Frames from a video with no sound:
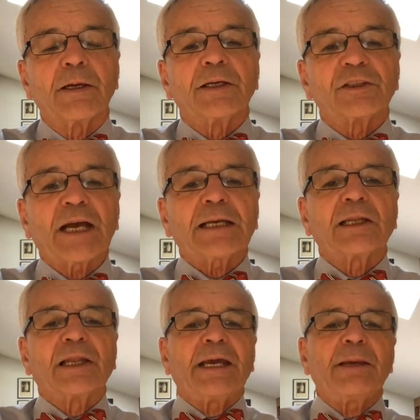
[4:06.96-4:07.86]

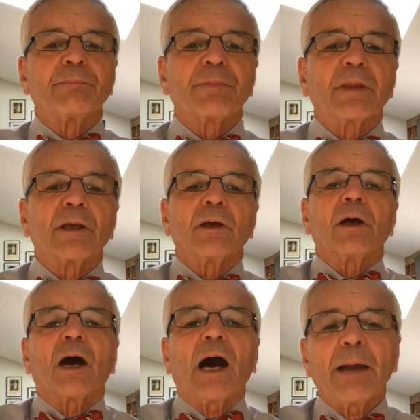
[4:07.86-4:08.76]
Secondly,
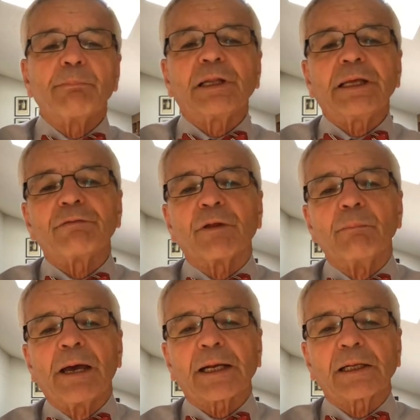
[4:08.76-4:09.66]
I believe that
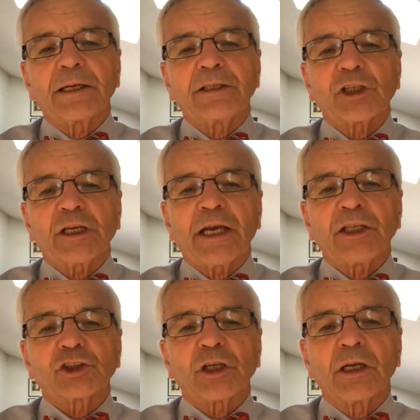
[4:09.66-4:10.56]
medical
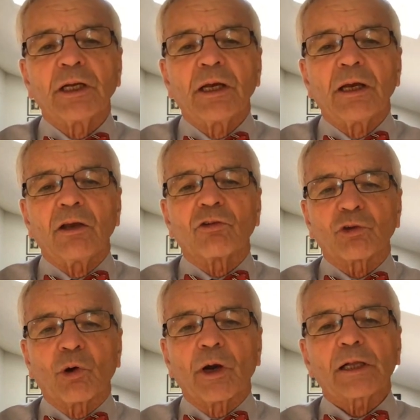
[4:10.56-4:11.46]
education
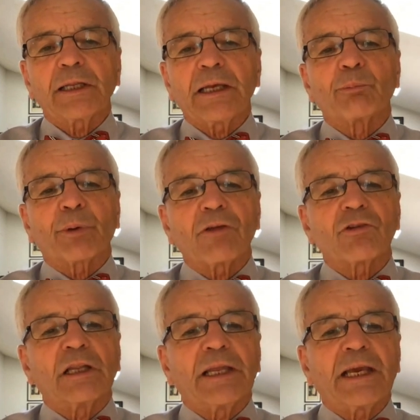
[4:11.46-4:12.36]
historically and
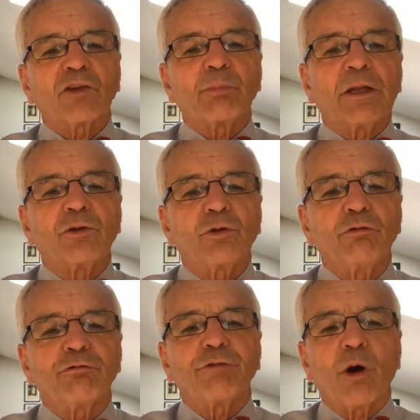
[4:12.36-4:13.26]
presently has been too
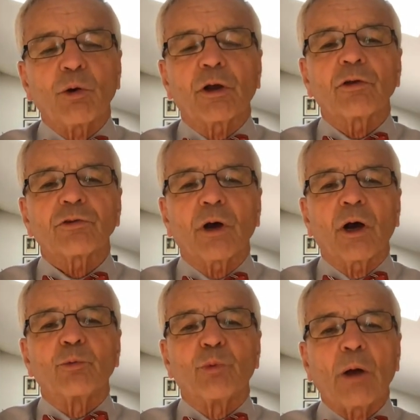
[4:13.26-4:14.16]
focused
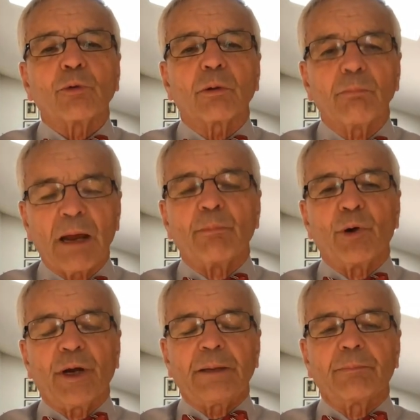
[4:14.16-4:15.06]
on rote
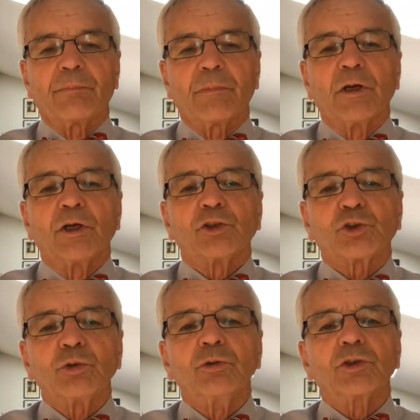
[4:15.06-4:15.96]
memory.
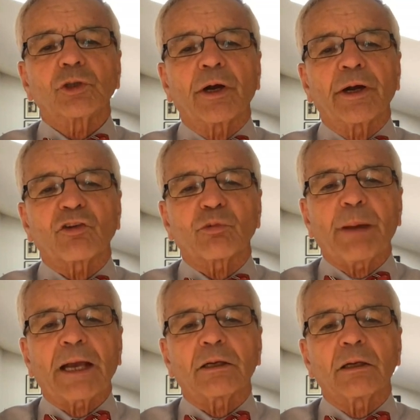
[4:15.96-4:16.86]
Students are
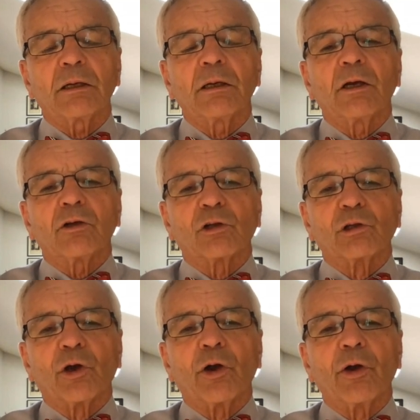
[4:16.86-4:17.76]
expected to
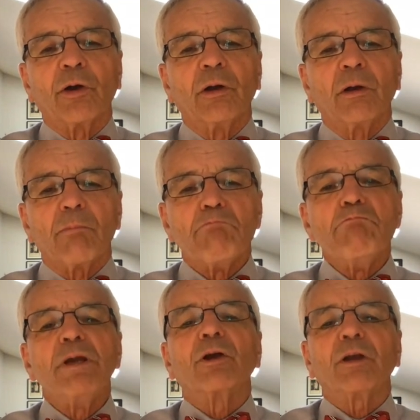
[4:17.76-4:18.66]
learn
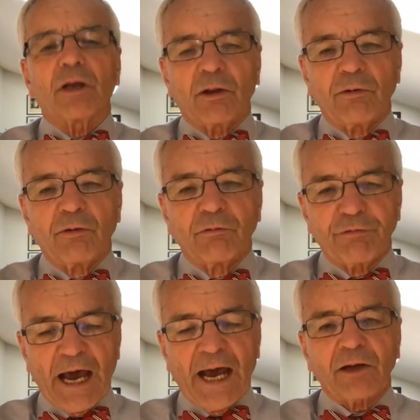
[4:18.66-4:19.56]
myriad
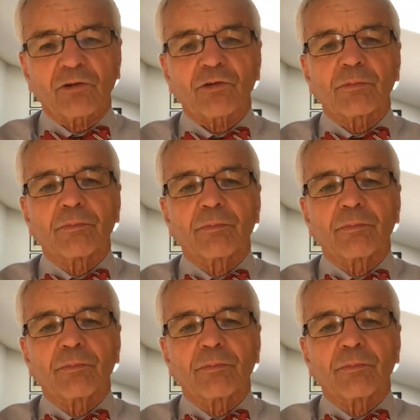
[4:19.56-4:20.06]
facts,